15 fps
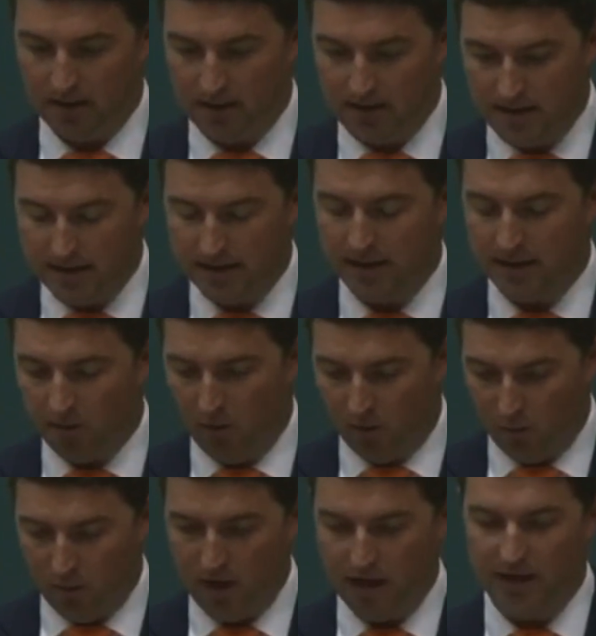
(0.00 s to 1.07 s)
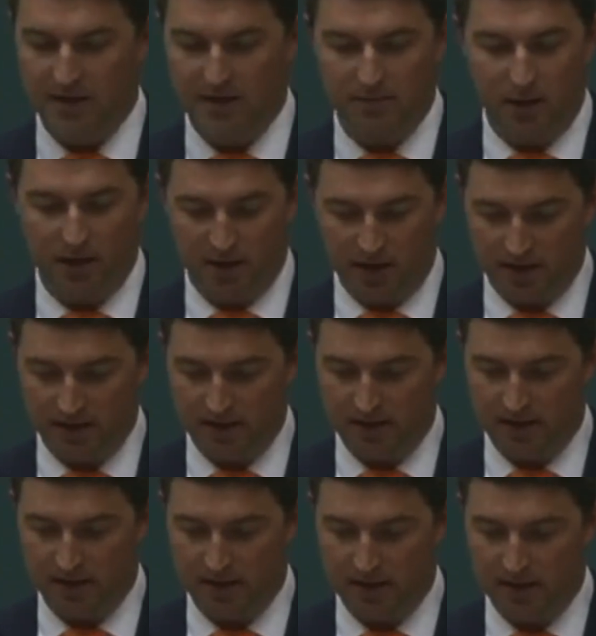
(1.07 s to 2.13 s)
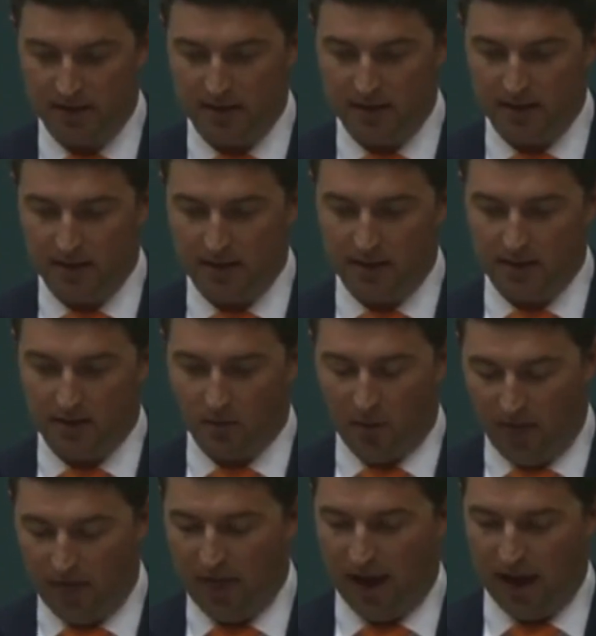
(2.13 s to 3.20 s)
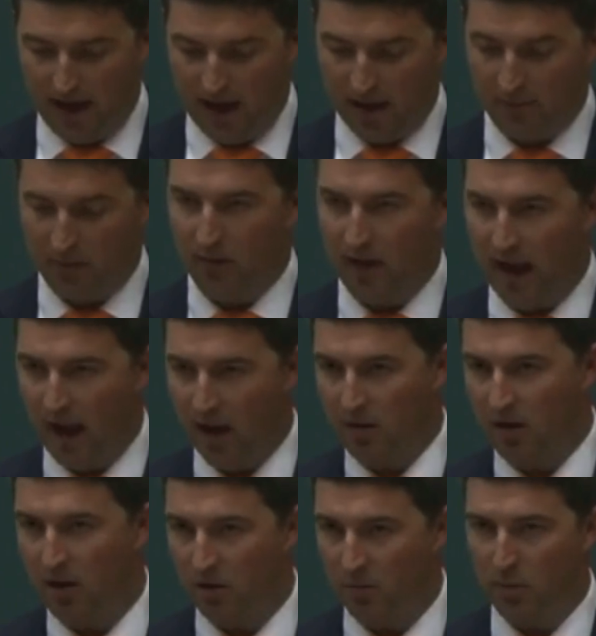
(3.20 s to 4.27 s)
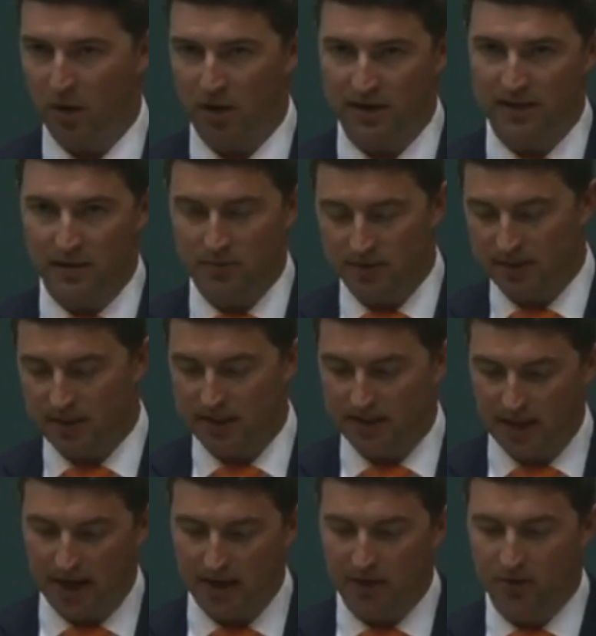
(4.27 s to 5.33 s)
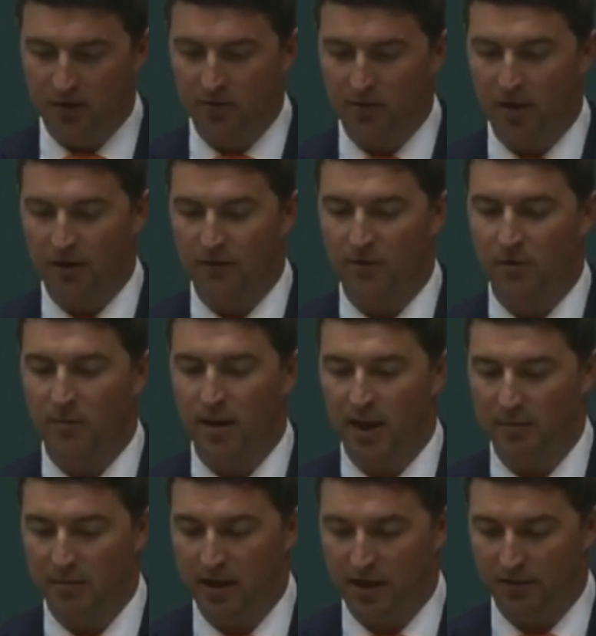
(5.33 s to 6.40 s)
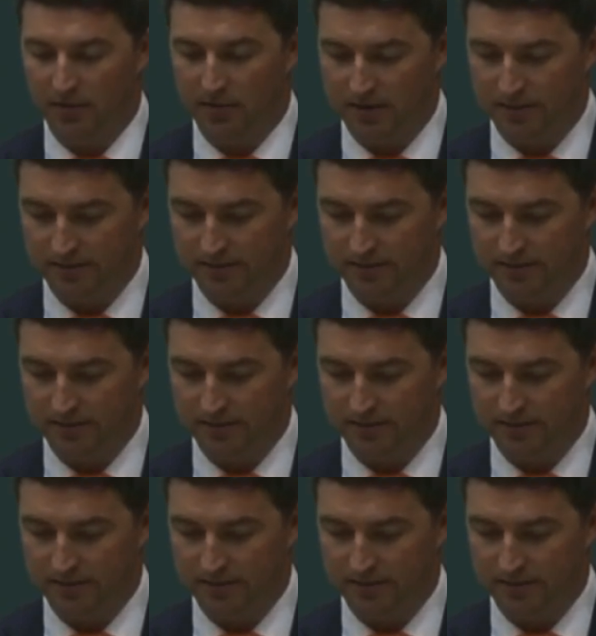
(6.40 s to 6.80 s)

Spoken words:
This is what we experienced when that happened, when alcohol policy was dictated to by the former Labor government.